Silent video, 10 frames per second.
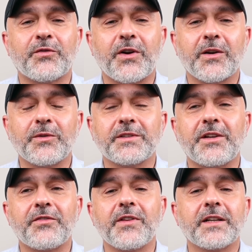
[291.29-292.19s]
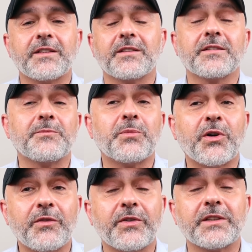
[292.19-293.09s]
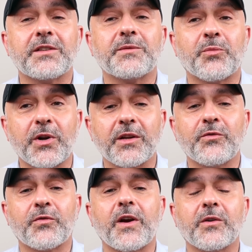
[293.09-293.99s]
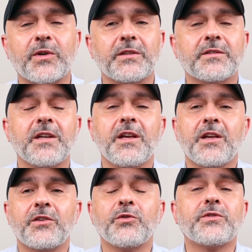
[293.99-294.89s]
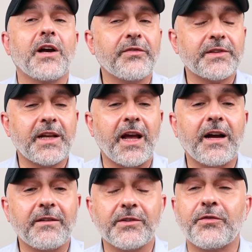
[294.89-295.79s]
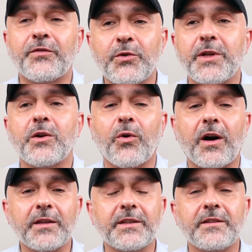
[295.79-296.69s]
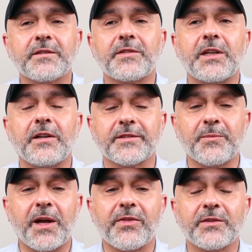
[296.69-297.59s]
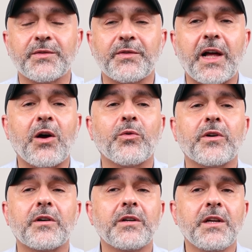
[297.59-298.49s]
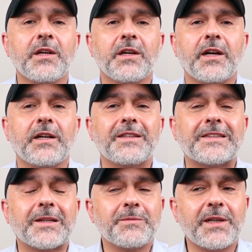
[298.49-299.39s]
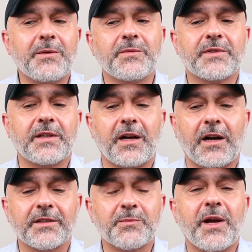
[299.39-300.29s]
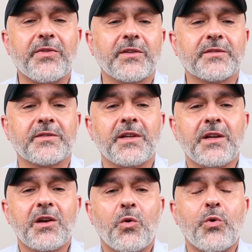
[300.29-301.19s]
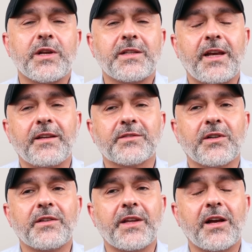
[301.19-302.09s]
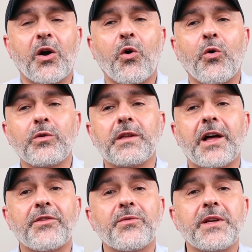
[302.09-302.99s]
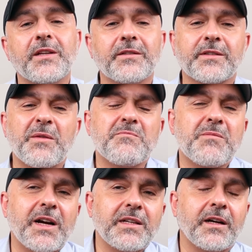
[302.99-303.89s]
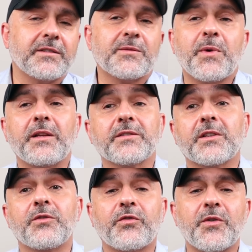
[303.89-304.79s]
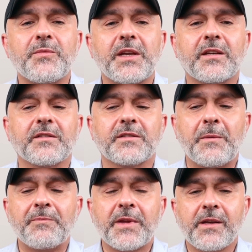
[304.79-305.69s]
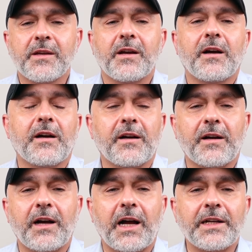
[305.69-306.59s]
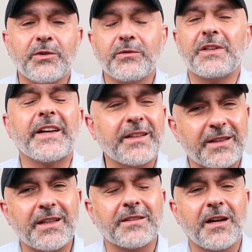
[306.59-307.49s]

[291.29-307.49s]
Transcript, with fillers: fragrance, and I feel like this is a perfect spring fragrance. You definitely have the fruity qualities of the Osmanthus flower. Sometimes Osmanthus, when it takes on that whole leatheriness, it might not smell as good for me because I don't like it at that